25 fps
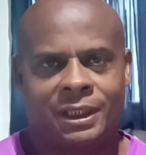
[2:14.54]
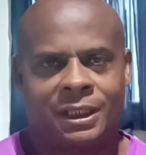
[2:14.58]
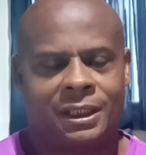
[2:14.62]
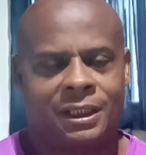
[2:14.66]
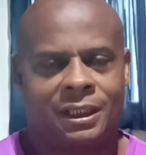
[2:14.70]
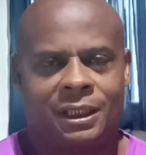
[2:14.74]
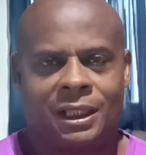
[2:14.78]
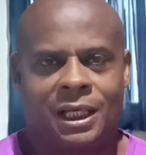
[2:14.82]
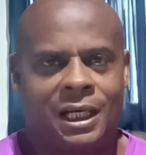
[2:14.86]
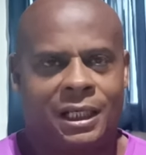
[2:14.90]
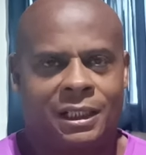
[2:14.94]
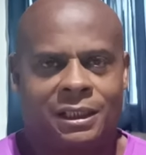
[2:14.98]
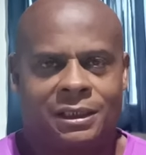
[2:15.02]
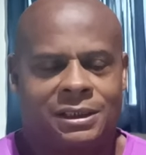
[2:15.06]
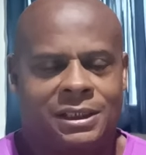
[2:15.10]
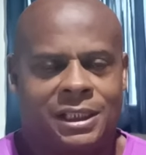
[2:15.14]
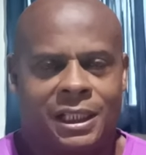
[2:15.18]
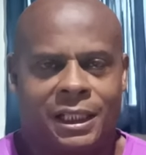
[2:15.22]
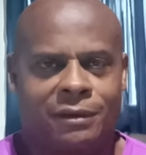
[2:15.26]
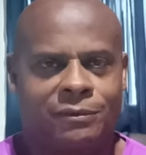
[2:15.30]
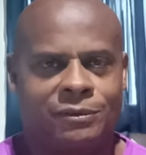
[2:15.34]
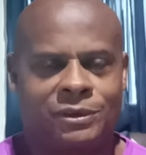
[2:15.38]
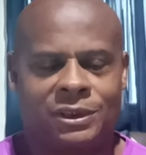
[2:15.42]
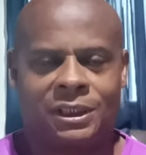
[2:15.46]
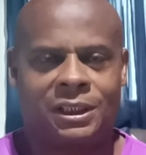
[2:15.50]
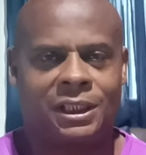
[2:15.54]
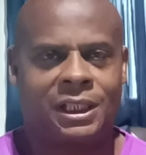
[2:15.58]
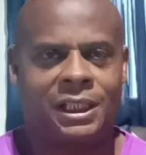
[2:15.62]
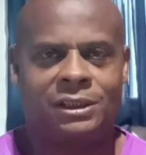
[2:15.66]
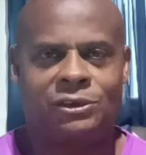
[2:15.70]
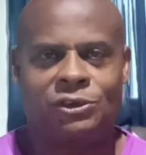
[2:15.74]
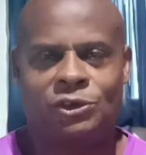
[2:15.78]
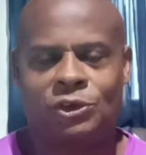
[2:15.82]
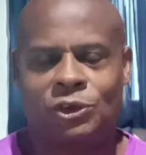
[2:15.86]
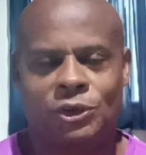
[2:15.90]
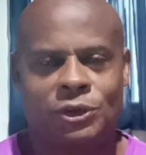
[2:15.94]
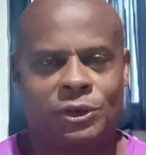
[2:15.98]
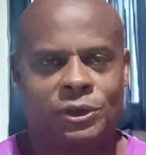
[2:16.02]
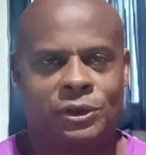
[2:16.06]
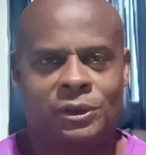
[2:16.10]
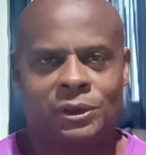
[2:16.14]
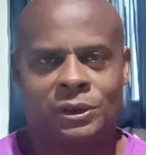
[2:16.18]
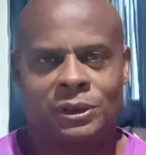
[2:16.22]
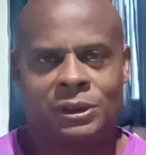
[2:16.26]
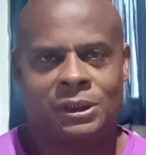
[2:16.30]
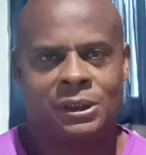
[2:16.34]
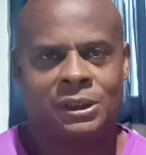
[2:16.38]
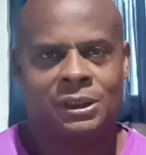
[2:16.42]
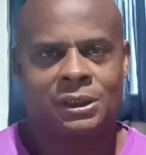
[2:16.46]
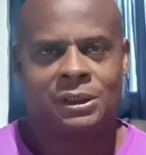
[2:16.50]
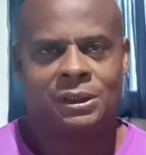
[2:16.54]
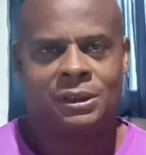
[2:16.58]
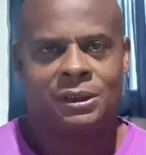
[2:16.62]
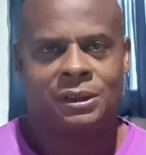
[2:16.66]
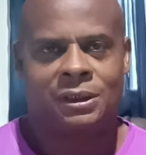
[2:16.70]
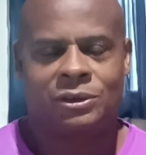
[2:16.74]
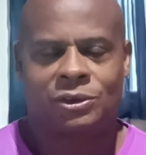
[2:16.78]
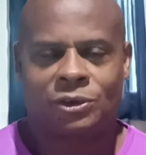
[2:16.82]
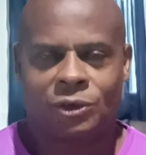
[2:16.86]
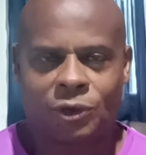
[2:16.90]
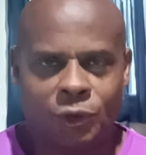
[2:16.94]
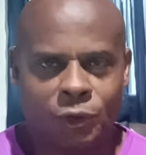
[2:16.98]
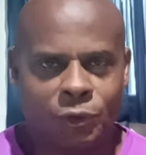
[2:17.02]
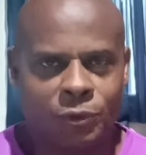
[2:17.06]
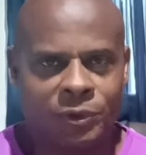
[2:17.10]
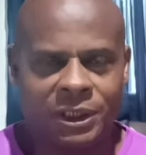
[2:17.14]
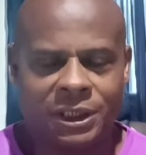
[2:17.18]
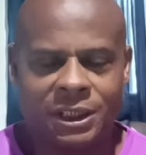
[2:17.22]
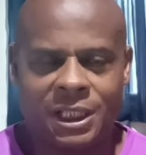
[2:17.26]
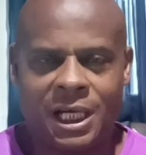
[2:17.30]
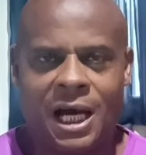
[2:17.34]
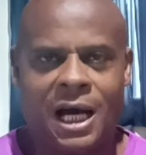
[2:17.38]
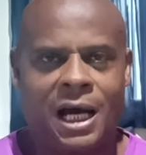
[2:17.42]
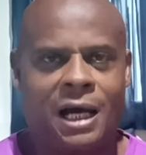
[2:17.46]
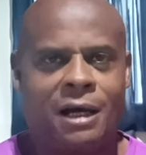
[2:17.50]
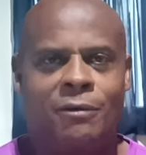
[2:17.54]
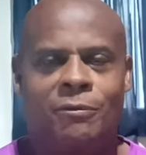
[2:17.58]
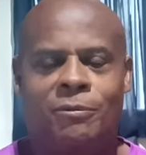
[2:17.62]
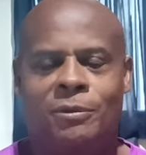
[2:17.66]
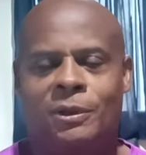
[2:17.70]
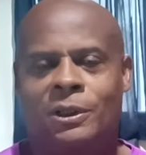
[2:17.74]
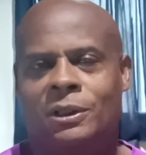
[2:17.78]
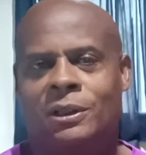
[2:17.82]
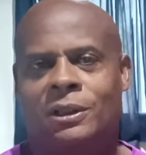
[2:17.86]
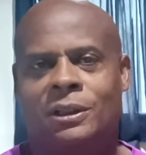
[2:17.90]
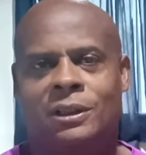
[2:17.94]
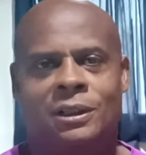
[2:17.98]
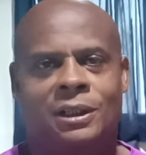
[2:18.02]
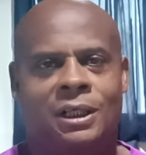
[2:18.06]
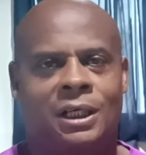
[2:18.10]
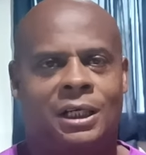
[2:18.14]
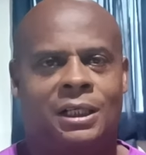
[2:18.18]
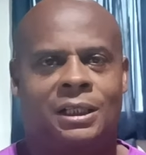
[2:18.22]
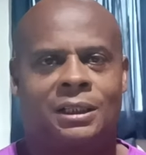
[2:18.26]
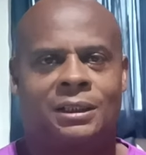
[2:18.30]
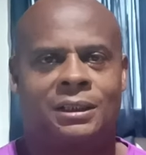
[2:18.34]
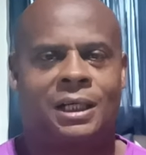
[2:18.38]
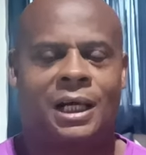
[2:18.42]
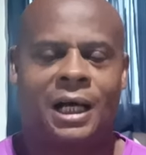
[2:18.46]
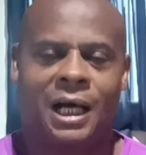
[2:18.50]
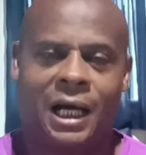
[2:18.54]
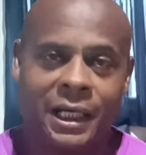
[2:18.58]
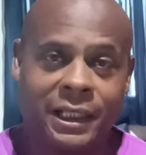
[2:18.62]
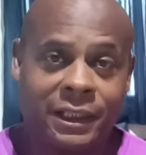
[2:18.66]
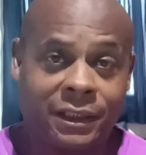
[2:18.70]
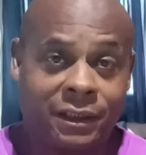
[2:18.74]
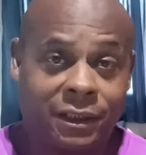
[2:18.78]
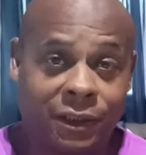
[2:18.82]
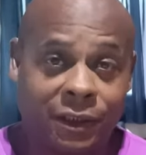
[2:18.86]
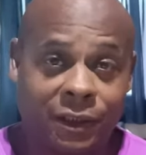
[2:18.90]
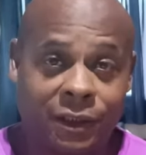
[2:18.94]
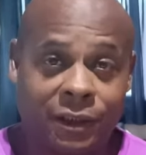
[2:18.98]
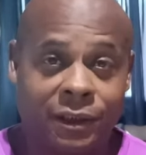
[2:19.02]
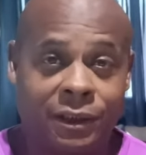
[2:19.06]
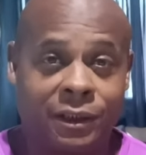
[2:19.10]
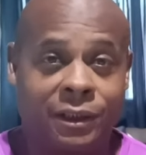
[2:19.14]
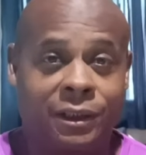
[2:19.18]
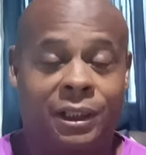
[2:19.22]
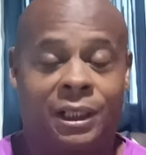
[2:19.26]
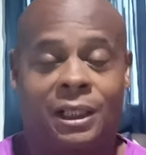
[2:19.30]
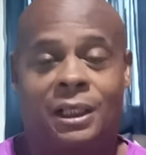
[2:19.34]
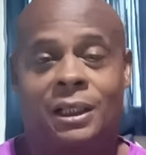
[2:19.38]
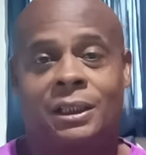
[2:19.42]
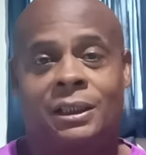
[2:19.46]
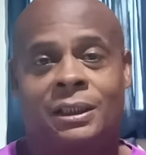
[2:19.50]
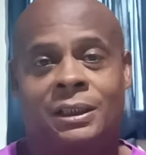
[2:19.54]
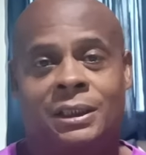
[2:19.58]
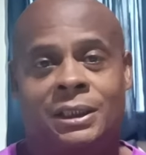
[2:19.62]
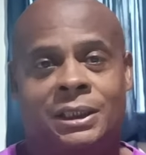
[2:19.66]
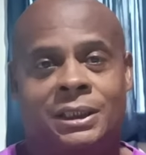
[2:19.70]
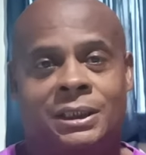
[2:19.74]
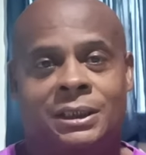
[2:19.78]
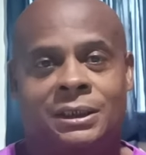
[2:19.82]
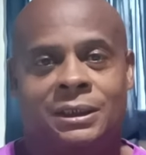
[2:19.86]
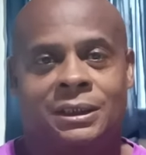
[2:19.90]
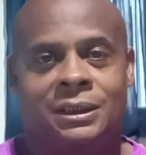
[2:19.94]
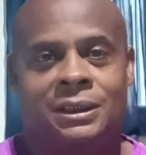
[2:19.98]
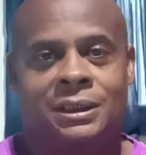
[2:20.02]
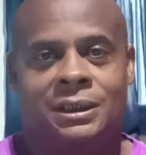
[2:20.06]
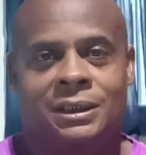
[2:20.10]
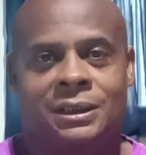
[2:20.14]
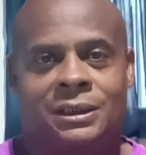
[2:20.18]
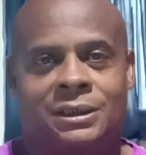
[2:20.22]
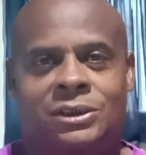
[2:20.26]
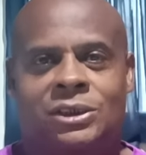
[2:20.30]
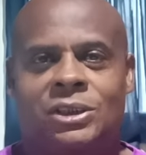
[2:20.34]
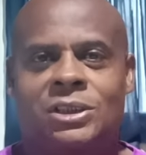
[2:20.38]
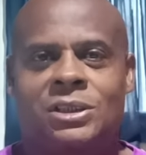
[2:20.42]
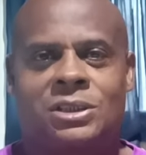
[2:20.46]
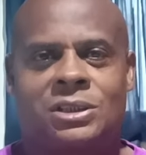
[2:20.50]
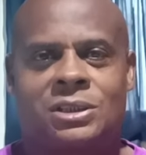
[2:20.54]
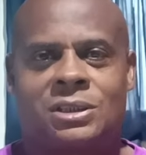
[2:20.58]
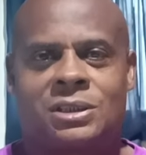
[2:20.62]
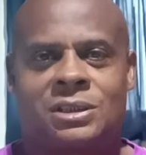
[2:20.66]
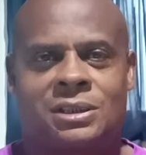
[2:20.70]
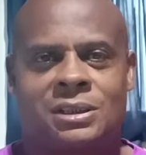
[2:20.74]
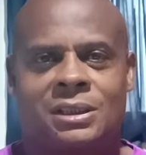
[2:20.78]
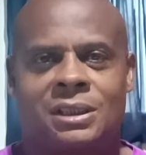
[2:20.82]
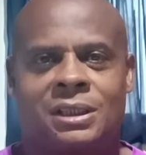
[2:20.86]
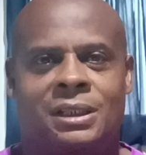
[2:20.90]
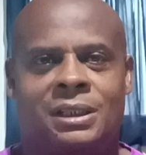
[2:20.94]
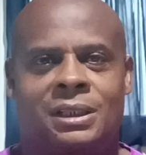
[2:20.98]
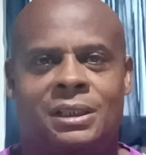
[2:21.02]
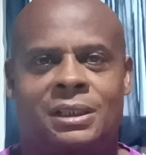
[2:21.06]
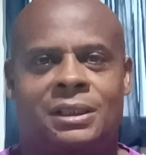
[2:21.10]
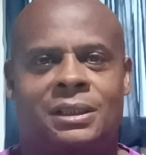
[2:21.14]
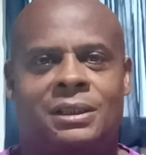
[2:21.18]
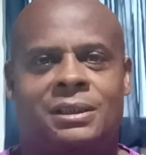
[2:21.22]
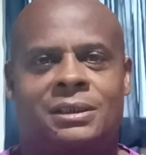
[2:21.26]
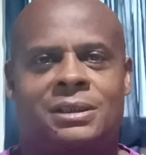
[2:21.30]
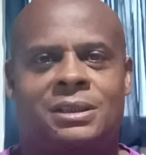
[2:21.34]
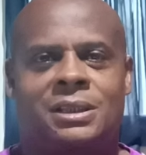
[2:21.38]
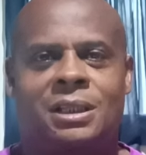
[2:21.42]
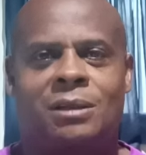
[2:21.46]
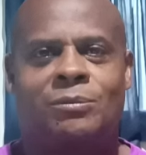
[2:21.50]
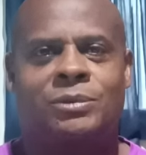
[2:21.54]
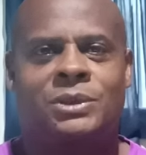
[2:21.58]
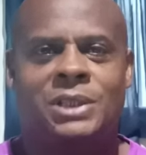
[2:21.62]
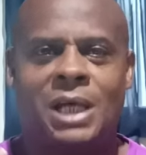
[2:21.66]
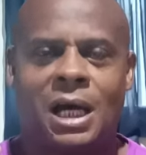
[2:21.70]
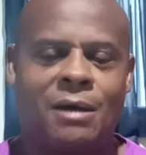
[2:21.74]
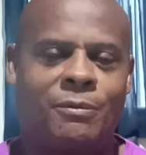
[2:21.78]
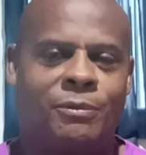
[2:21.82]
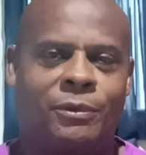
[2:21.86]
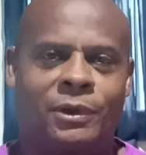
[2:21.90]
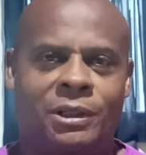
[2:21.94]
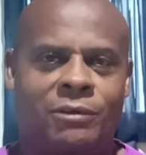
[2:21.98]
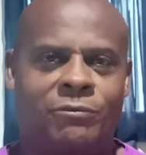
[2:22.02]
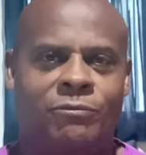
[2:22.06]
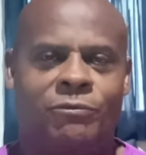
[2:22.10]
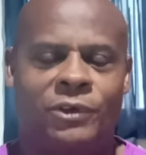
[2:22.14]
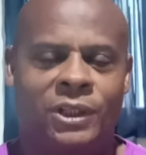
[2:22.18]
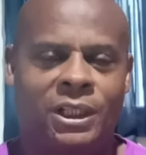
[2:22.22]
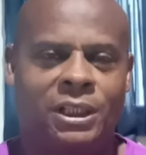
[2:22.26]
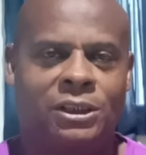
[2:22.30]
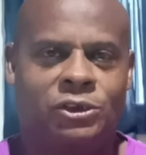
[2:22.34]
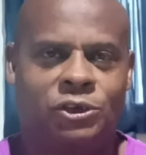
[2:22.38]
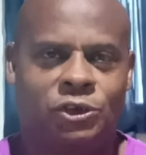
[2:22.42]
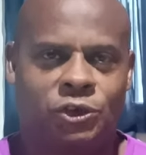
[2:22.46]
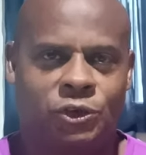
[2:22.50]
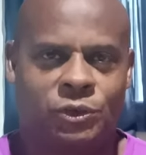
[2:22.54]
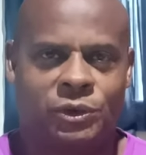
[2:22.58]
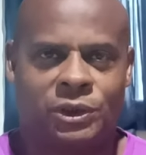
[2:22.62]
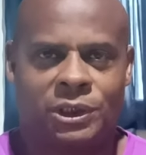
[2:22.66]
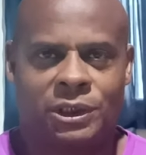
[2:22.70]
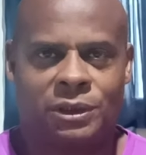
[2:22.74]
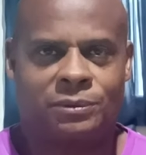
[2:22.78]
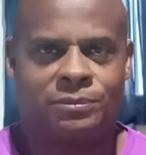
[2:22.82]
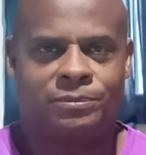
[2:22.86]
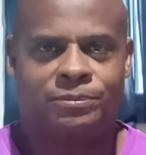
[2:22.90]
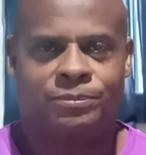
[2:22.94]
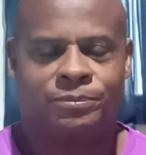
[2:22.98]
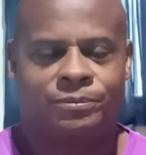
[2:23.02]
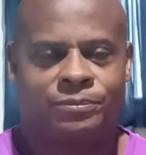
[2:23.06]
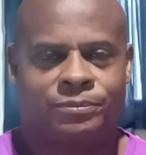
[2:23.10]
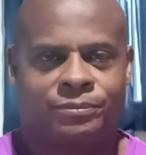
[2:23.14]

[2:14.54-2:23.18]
And a lot of times, unless you're a scuba diver or a hiker or just some type of adventurer,